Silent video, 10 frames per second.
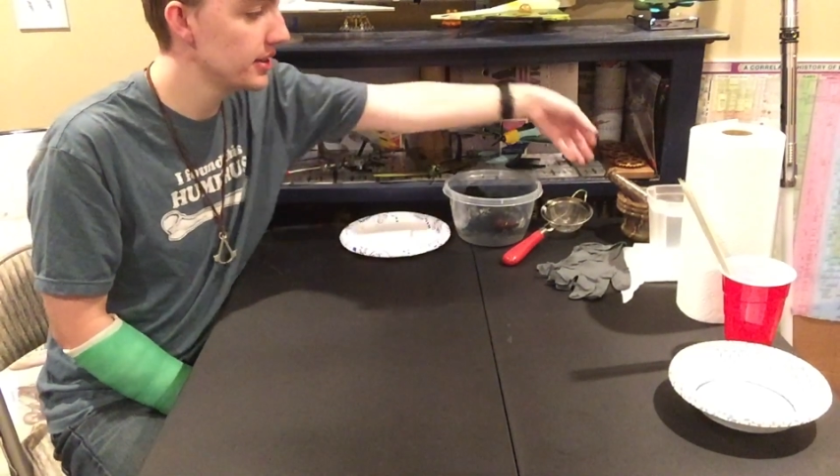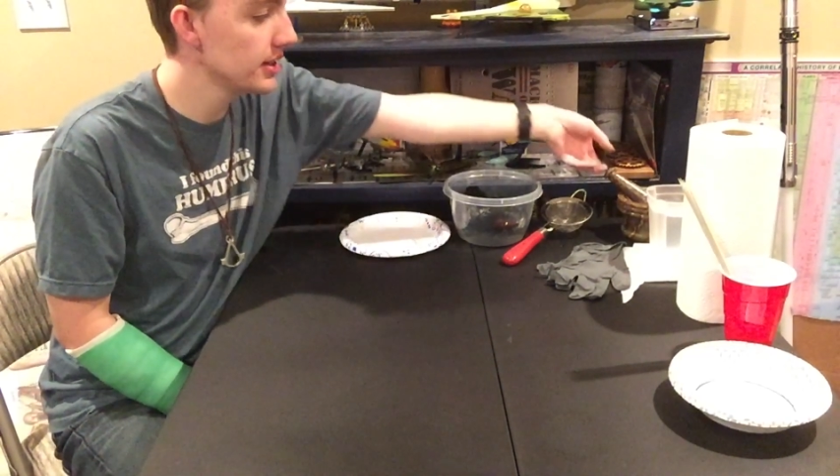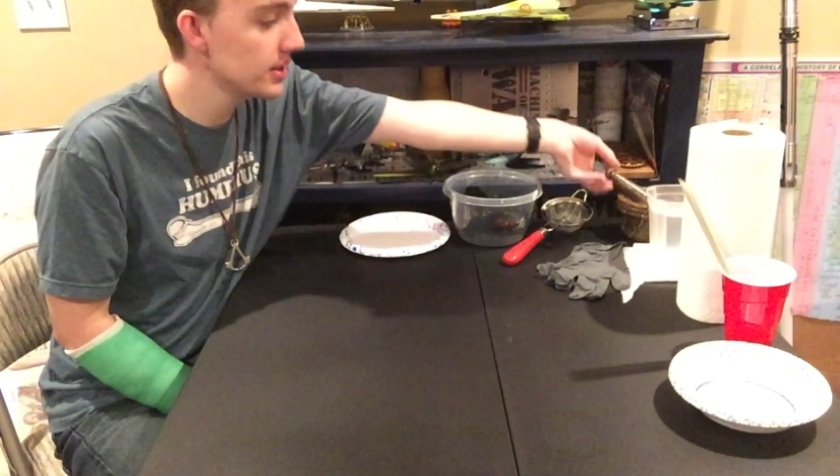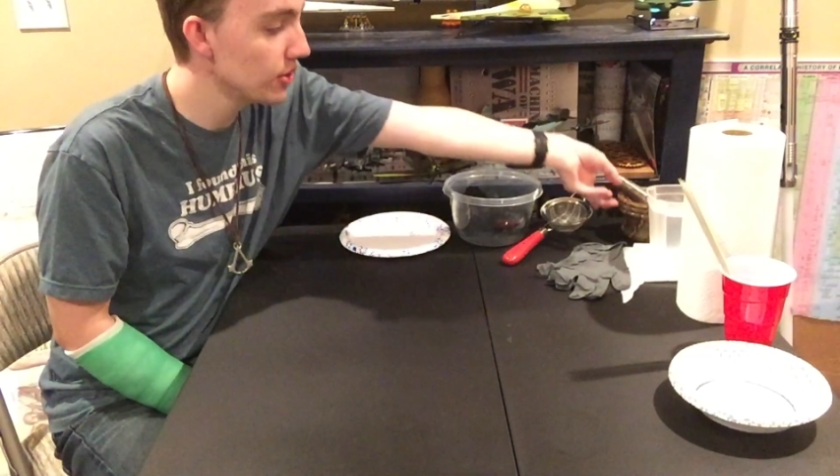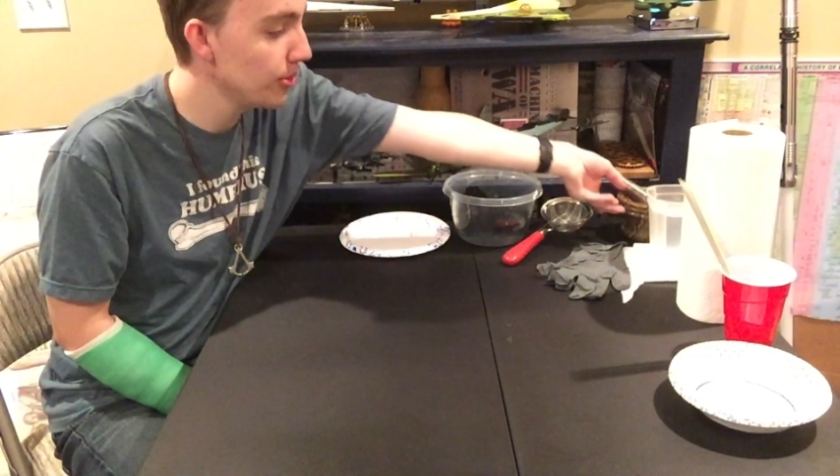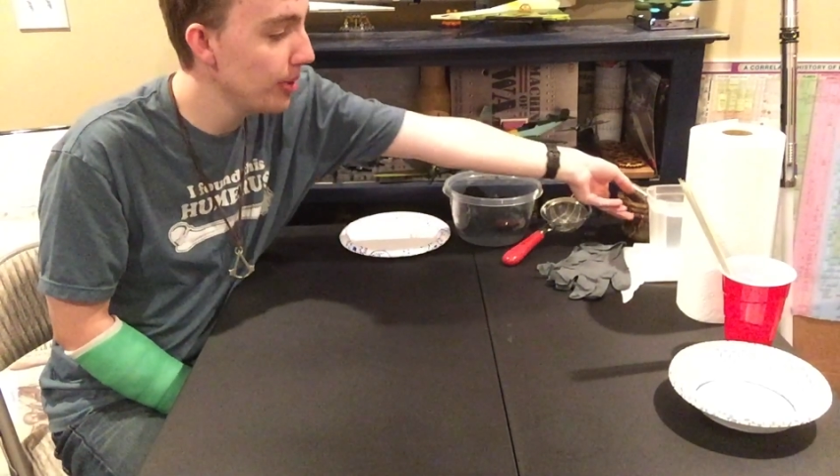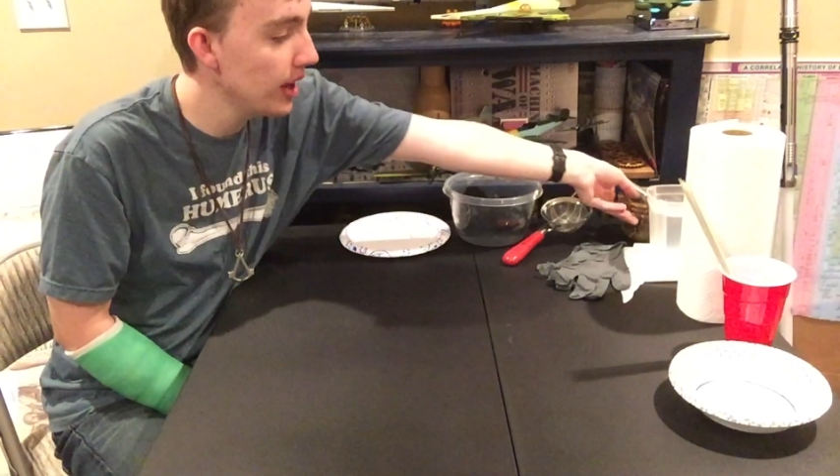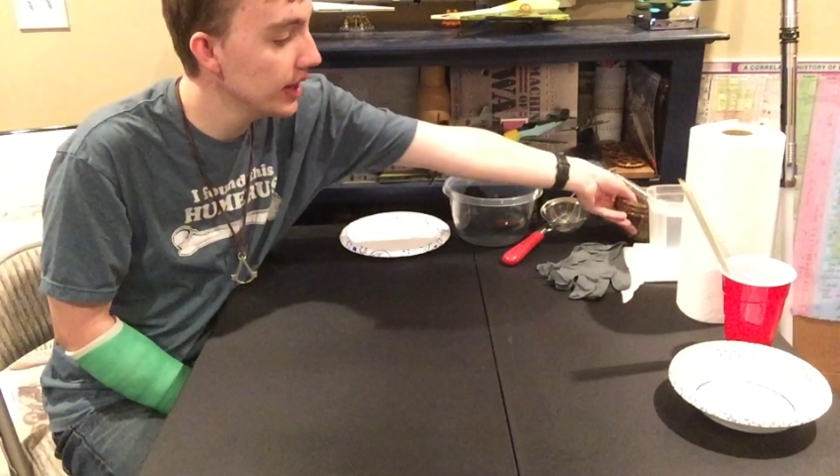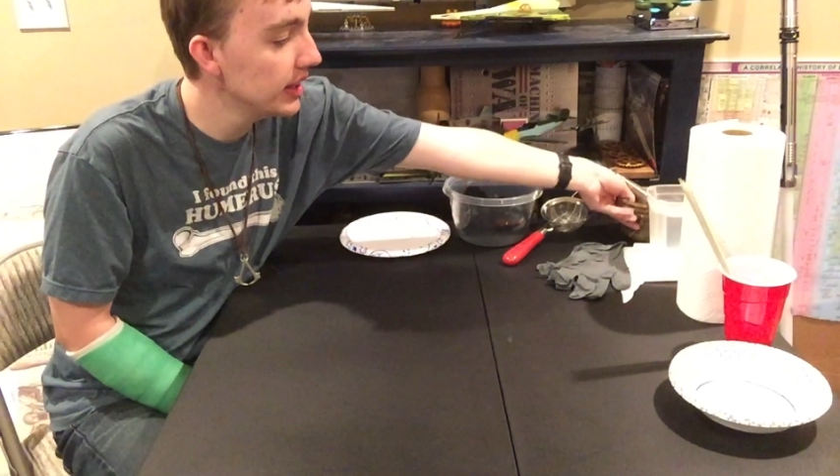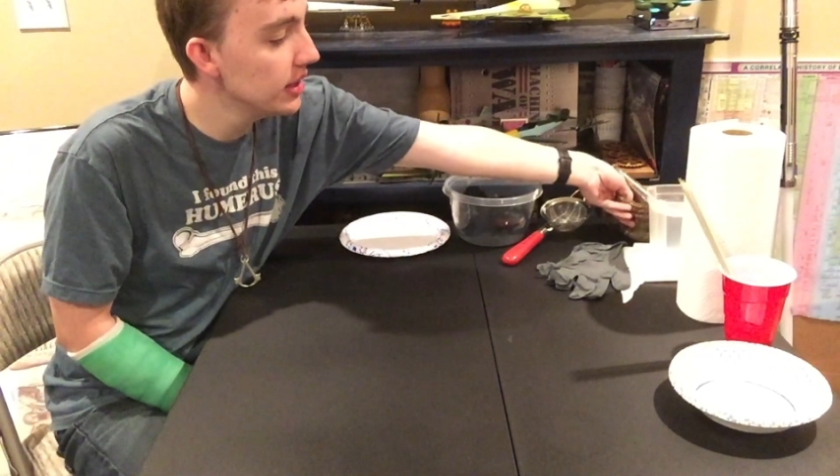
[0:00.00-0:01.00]
this little
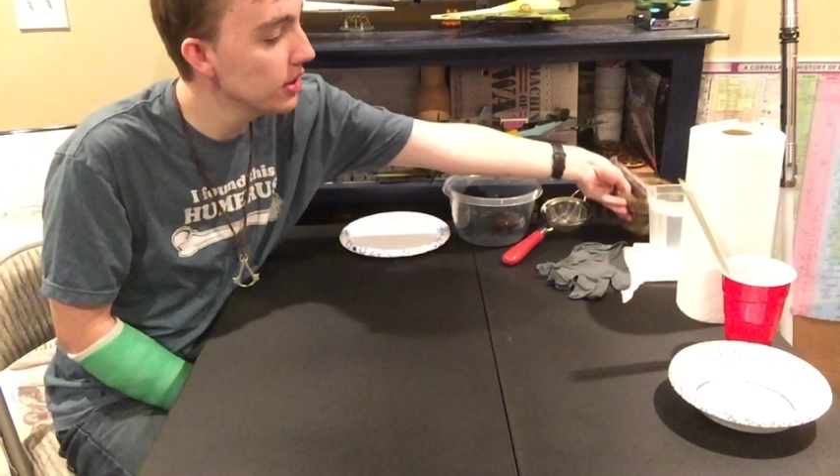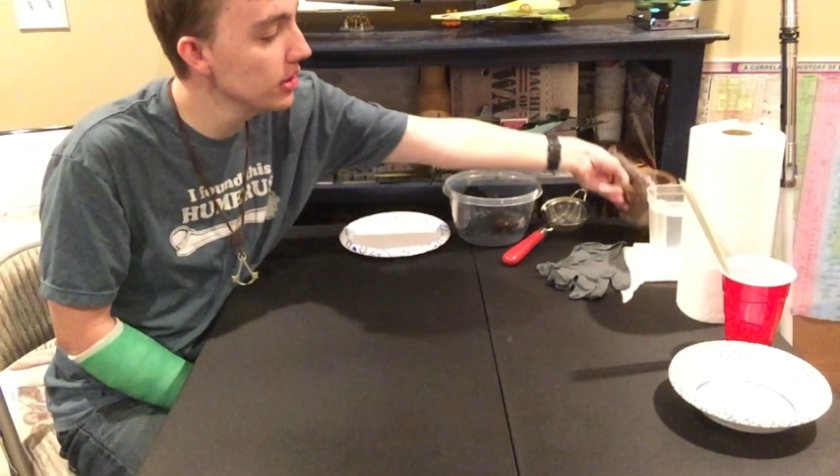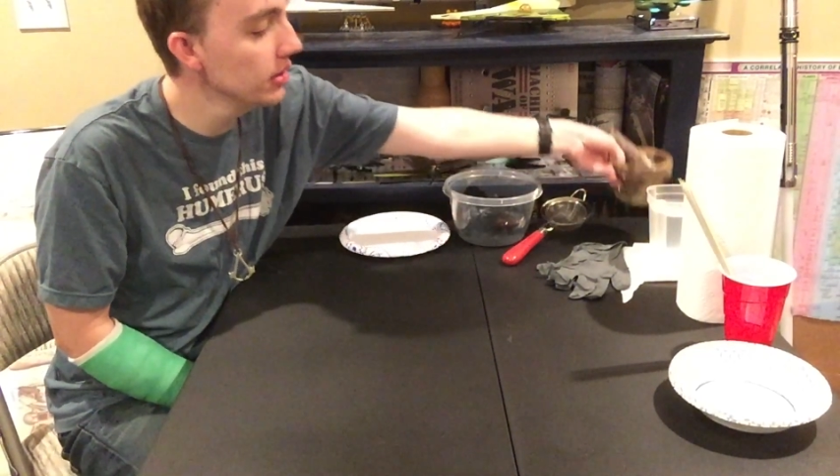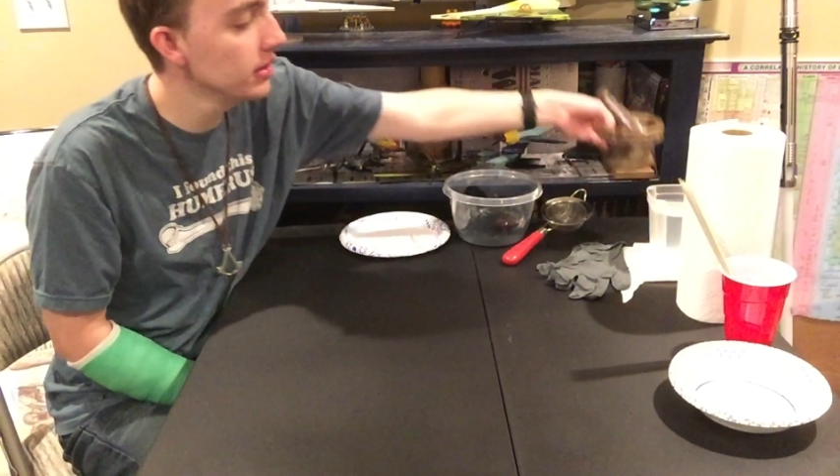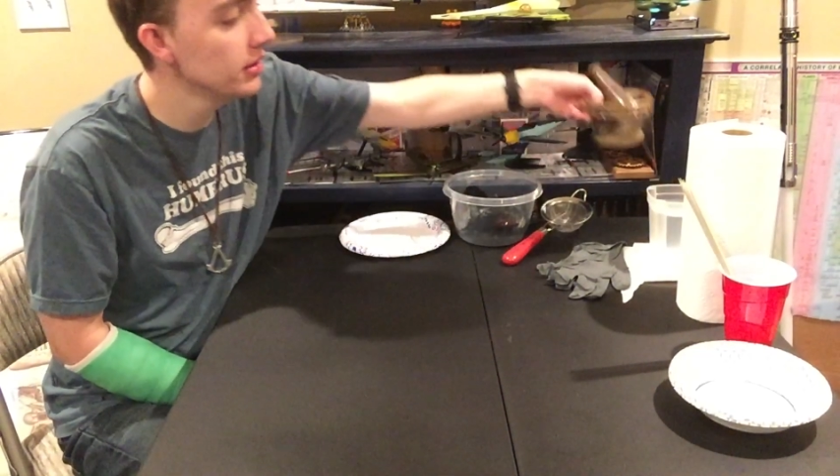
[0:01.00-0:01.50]
pot here.